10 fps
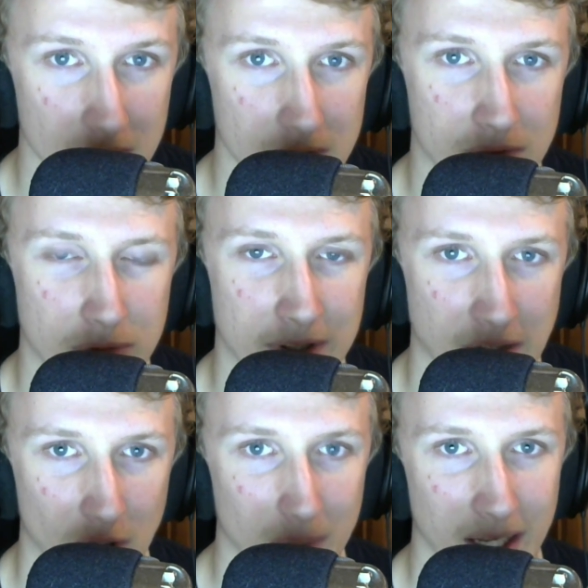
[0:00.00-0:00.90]
when they
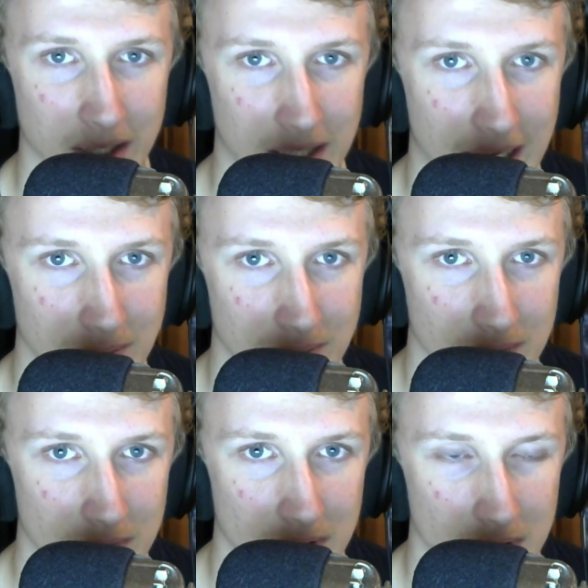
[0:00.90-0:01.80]
dominate the game,
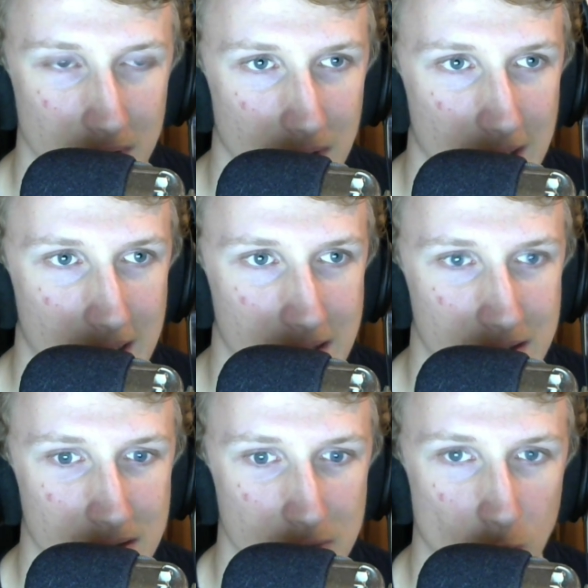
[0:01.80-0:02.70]

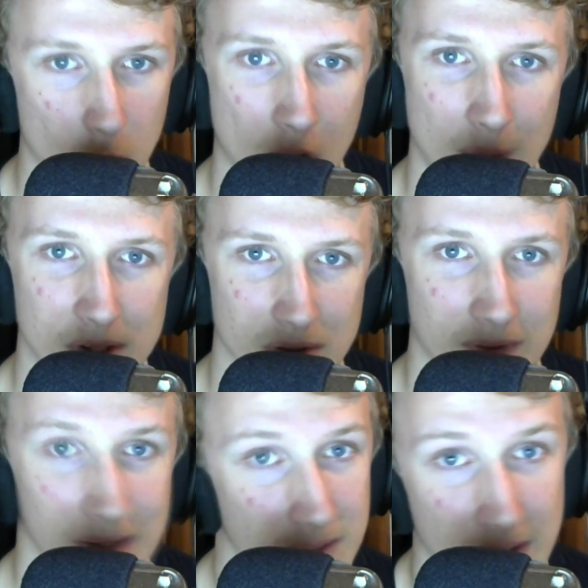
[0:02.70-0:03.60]
is will come into
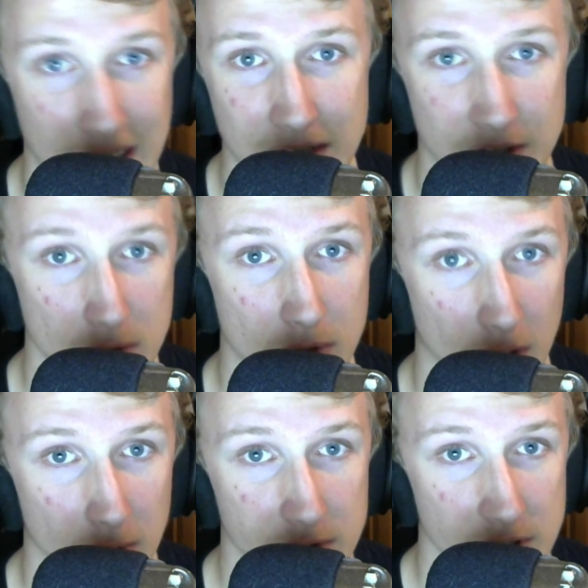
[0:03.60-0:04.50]
effect if they get two
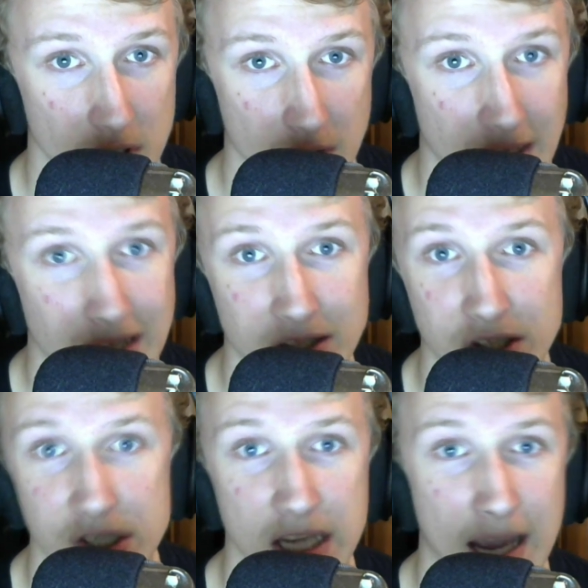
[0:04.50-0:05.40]
goals, they can
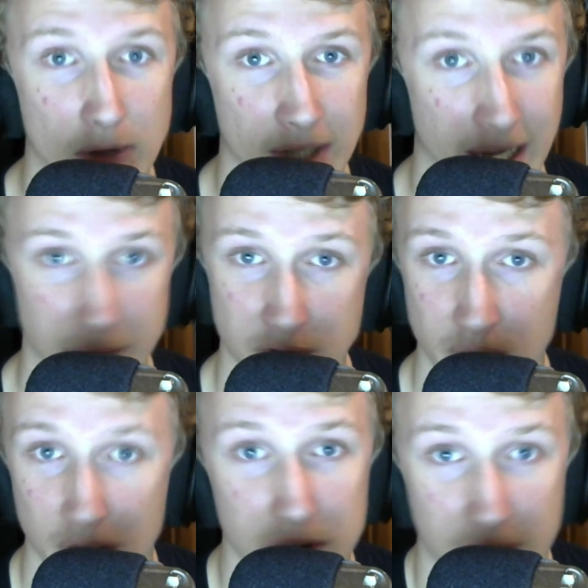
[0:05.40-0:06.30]
see out games from
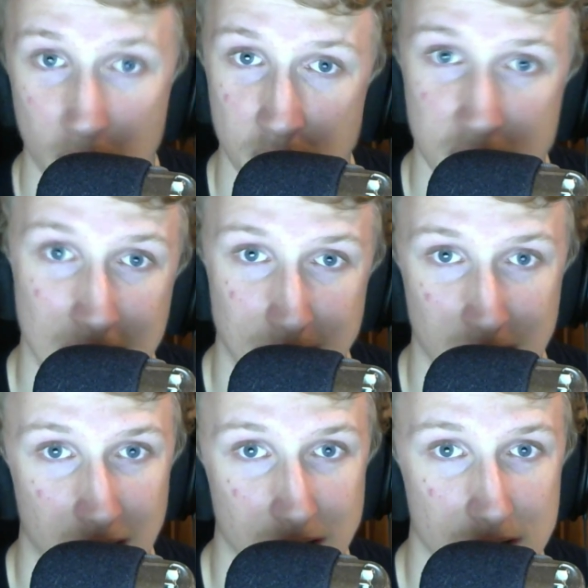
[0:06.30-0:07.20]
like the first 10
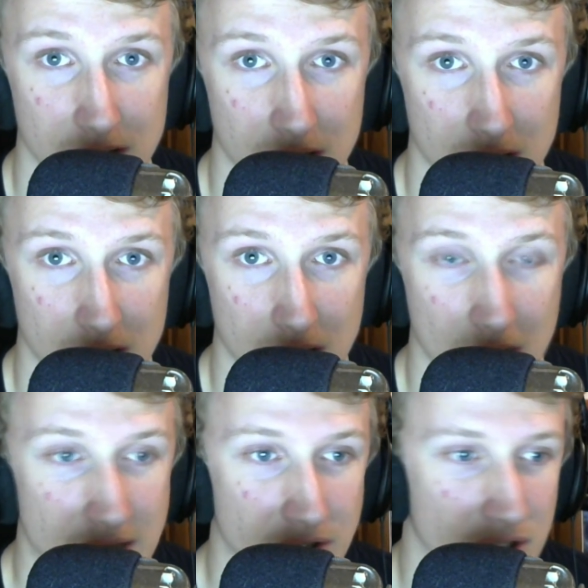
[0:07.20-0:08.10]
minutes.
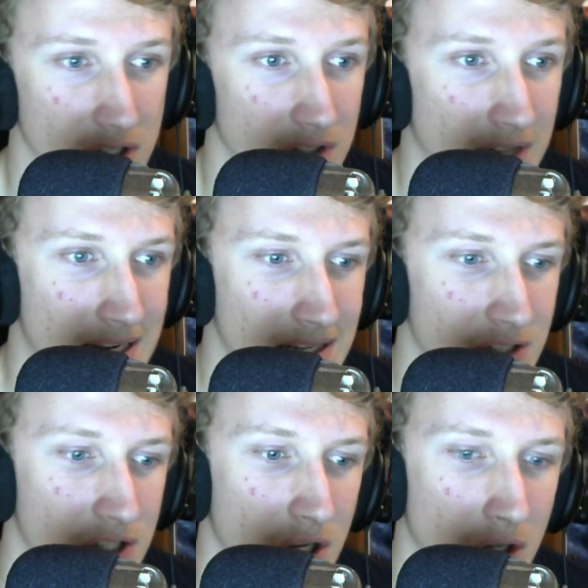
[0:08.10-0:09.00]
It's just they
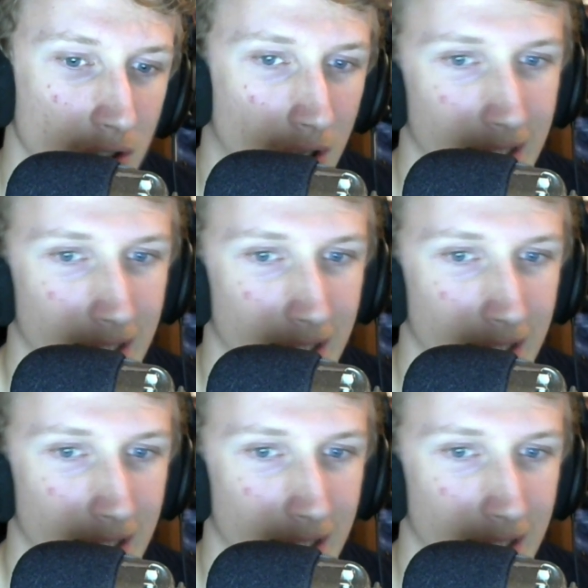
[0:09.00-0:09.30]
start like